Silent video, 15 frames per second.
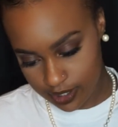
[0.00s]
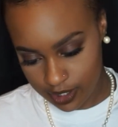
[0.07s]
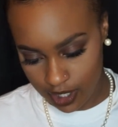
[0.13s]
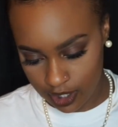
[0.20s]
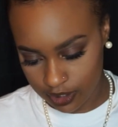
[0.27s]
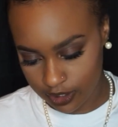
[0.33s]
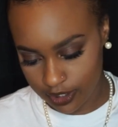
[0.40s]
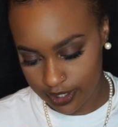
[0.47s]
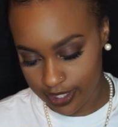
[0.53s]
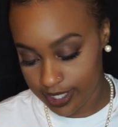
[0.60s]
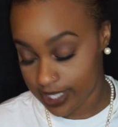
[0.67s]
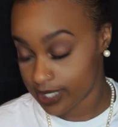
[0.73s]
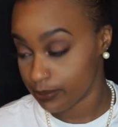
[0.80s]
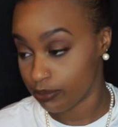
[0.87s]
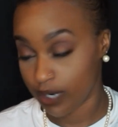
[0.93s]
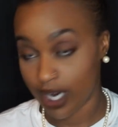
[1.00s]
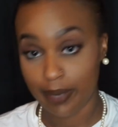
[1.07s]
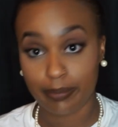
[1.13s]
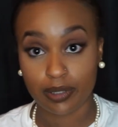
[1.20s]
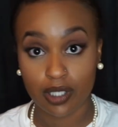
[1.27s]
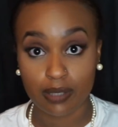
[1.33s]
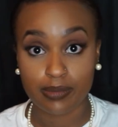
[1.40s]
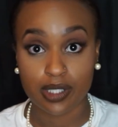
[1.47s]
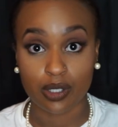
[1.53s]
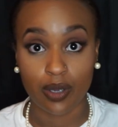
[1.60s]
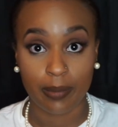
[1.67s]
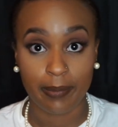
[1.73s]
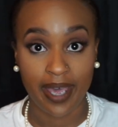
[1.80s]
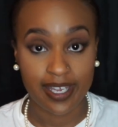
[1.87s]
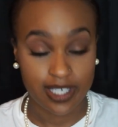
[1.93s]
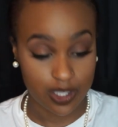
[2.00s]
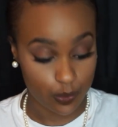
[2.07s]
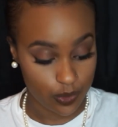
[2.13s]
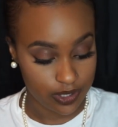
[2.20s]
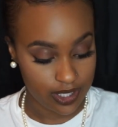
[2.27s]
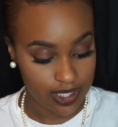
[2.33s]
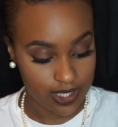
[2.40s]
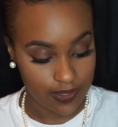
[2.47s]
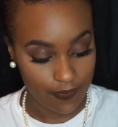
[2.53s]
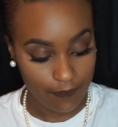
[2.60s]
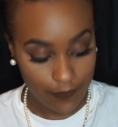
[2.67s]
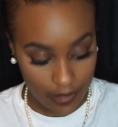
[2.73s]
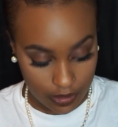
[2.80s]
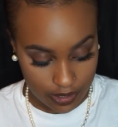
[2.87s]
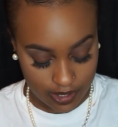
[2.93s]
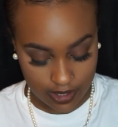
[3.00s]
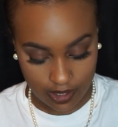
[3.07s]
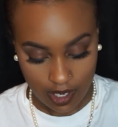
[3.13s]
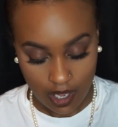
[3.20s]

color is Bright Plum, so it matches with this first